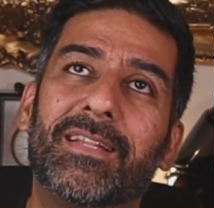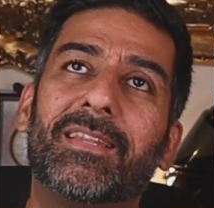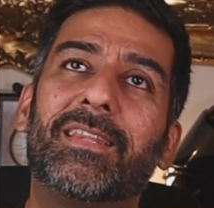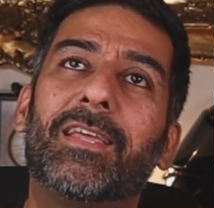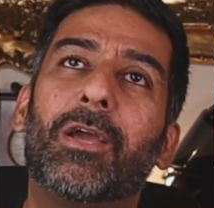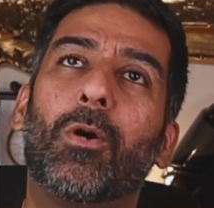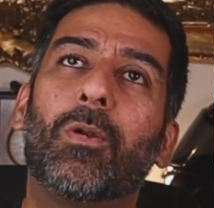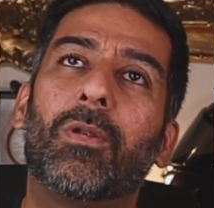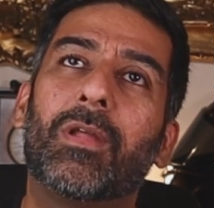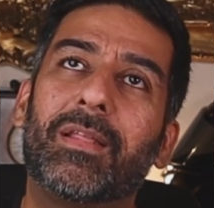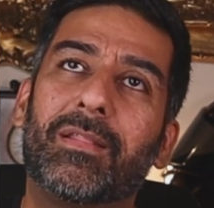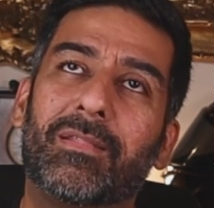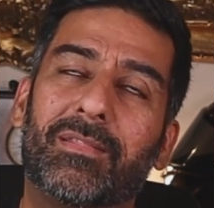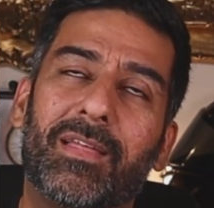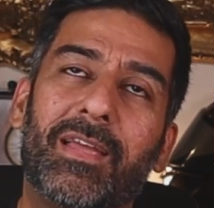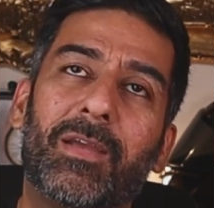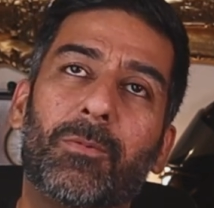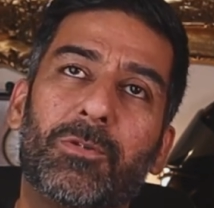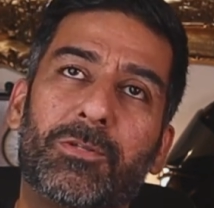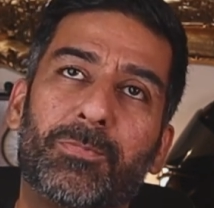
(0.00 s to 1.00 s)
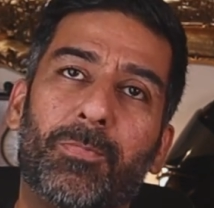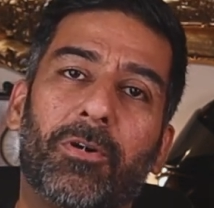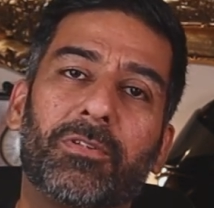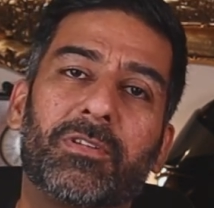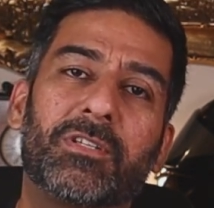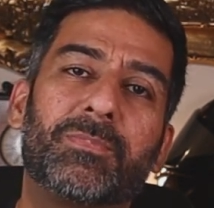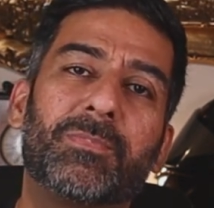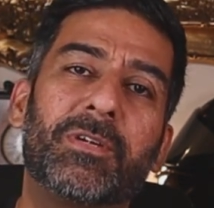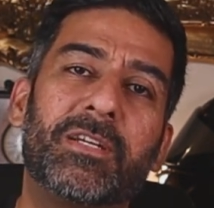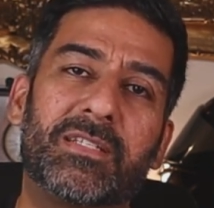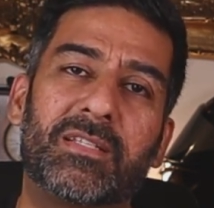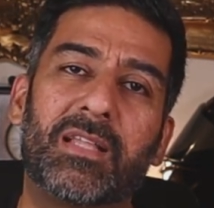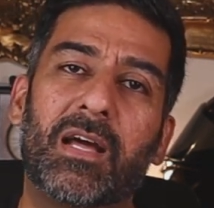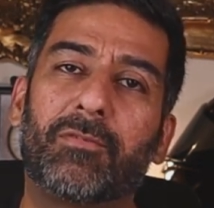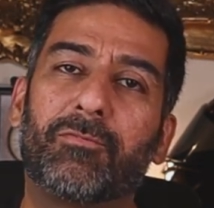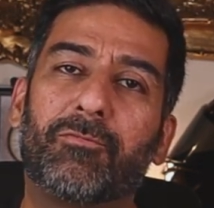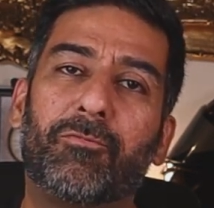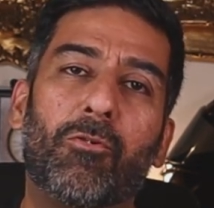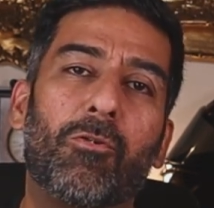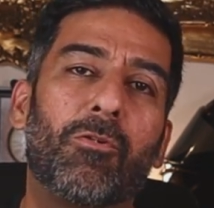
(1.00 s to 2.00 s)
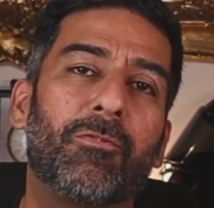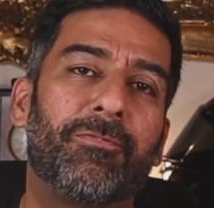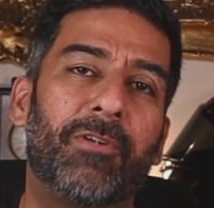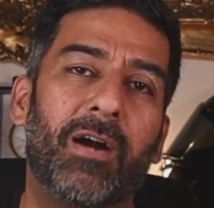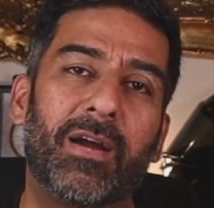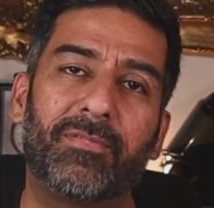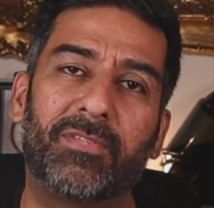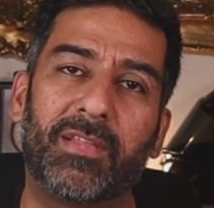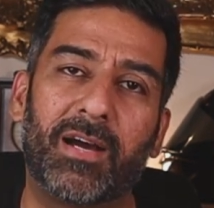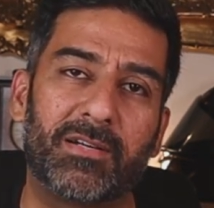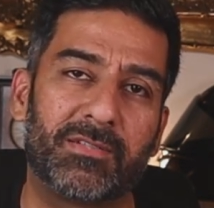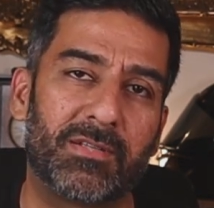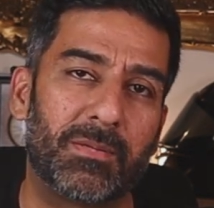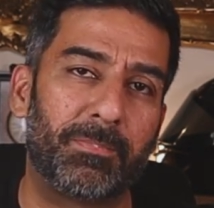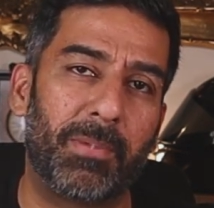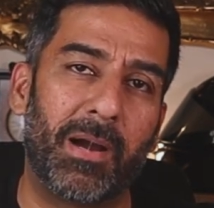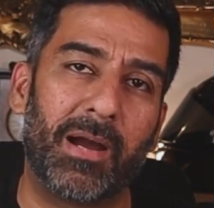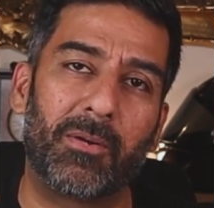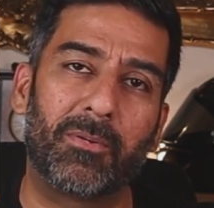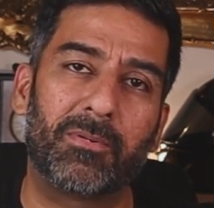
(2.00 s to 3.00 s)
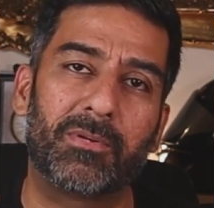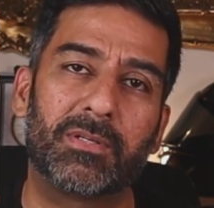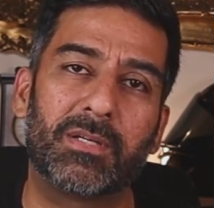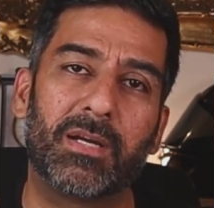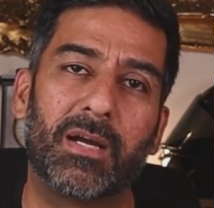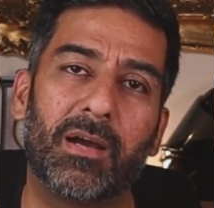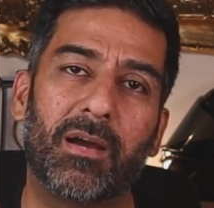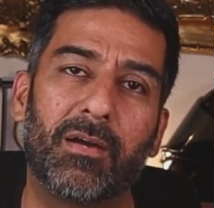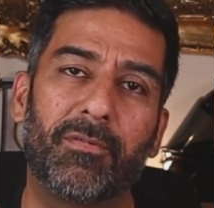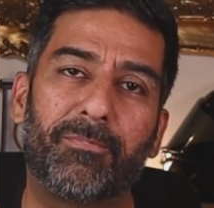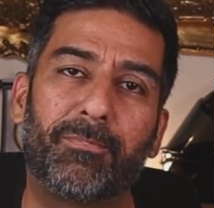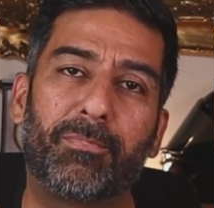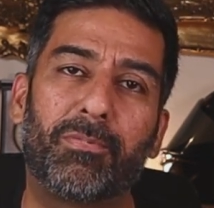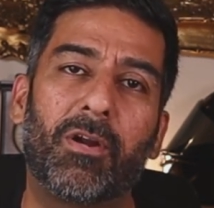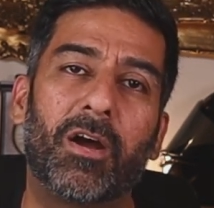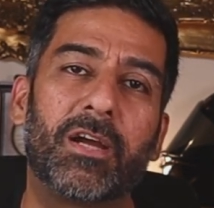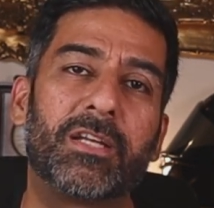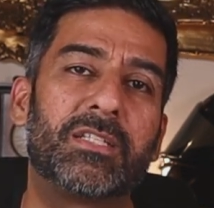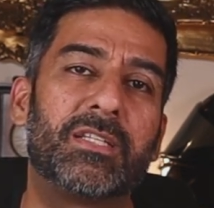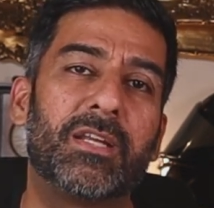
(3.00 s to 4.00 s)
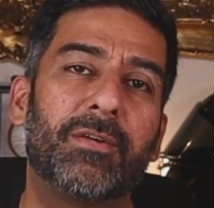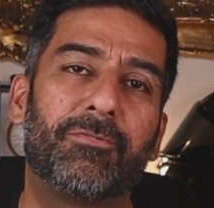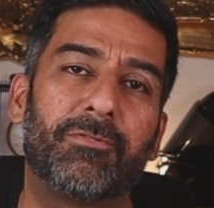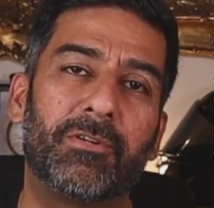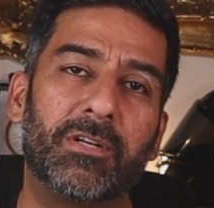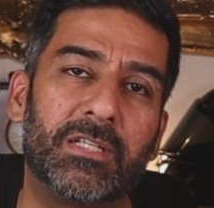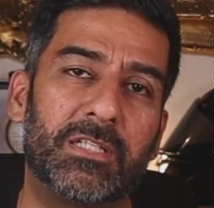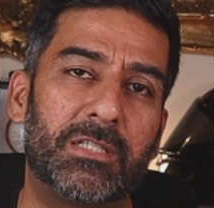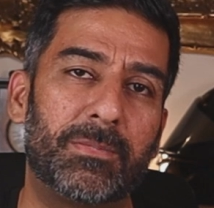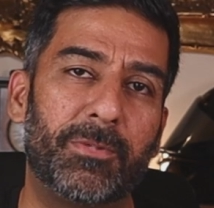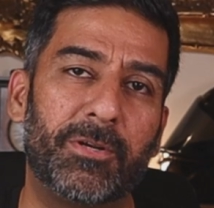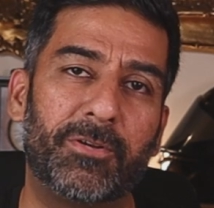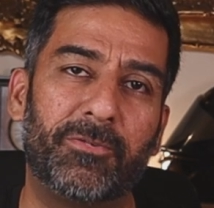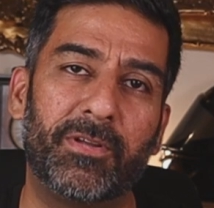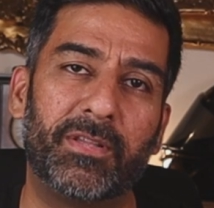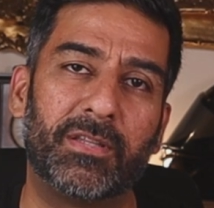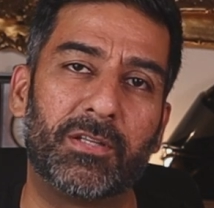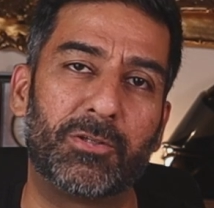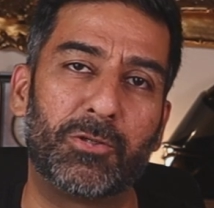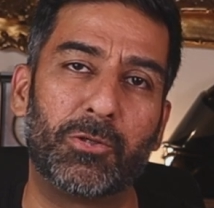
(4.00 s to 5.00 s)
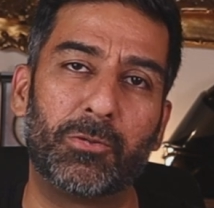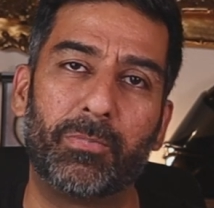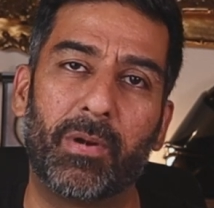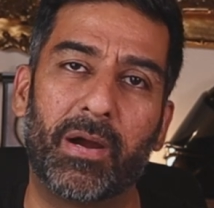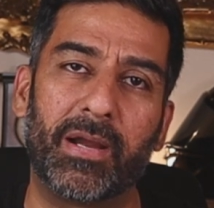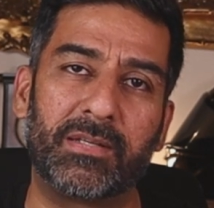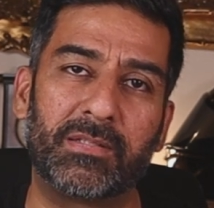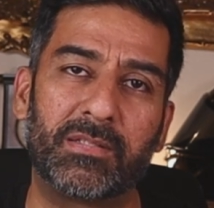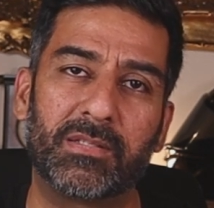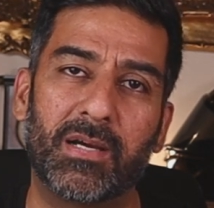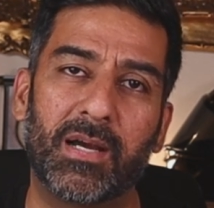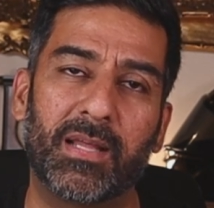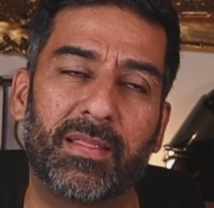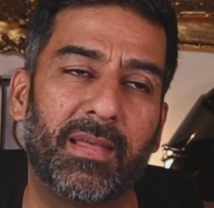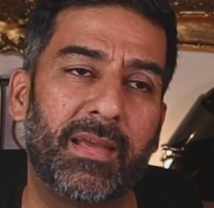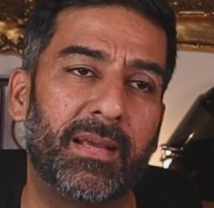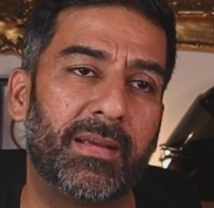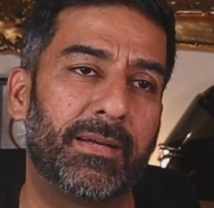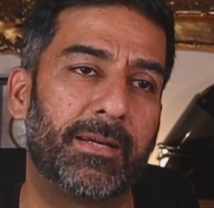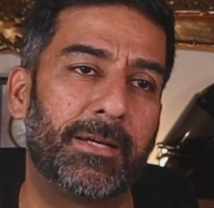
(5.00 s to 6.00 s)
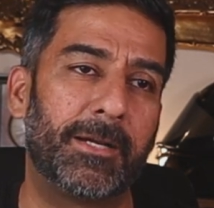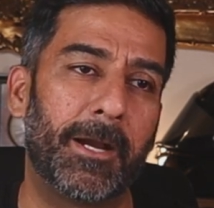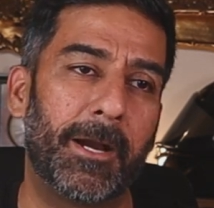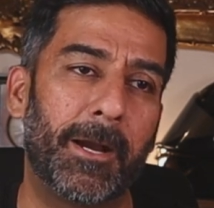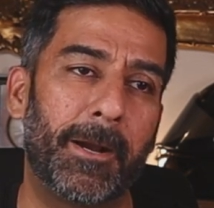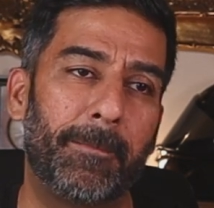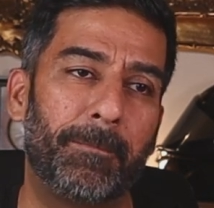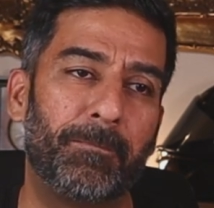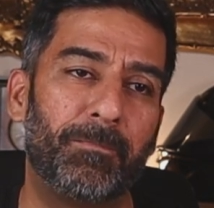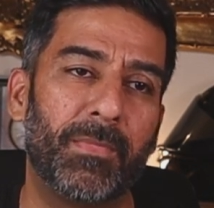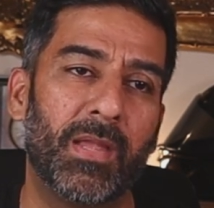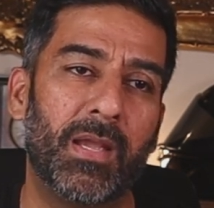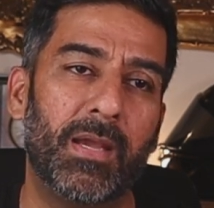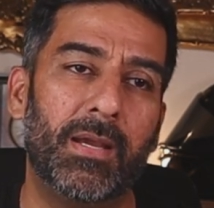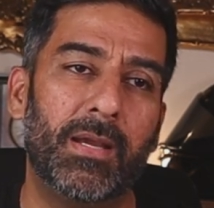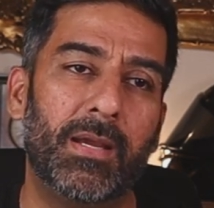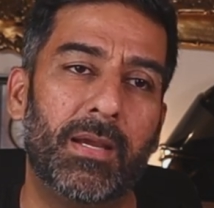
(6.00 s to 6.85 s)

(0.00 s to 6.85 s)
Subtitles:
The only thing which bothers me is that £4,000-5,000 price difference between the 2 bikes. I think the